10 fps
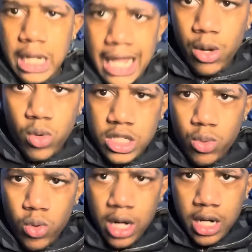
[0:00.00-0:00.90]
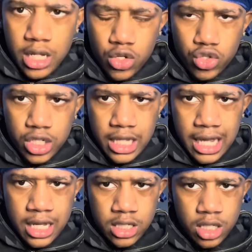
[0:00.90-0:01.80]
Like it wasn't where it usually
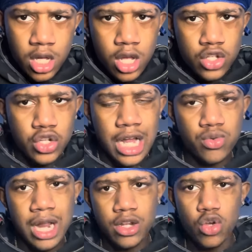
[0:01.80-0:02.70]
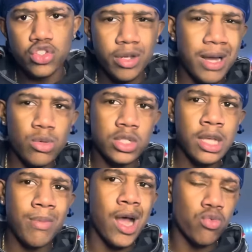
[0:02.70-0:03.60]
is. So that's when I know somebody was
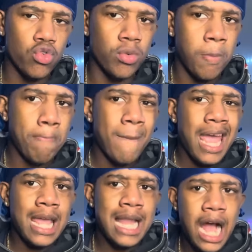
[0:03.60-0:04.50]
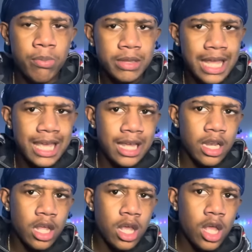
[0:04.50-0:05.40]
in my room. And now I'm
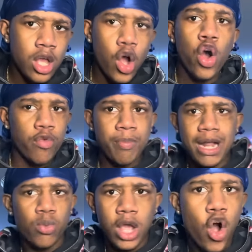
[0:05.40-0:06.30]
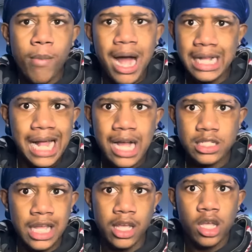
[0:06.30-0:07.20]
thinking, oh, by the way, all my
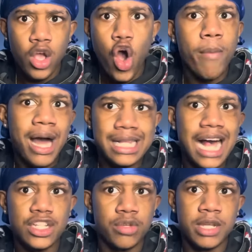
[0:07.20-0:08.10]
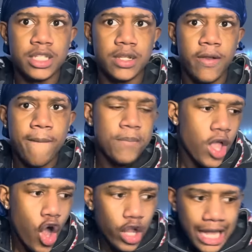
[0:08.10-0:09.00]
Glocks, like all my Glocks are missing.
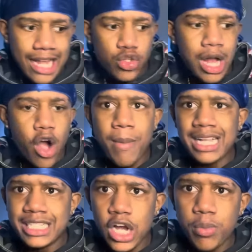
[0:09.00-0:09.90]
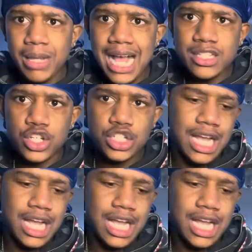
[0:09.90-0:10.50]
All, like I still got all my gel blasters.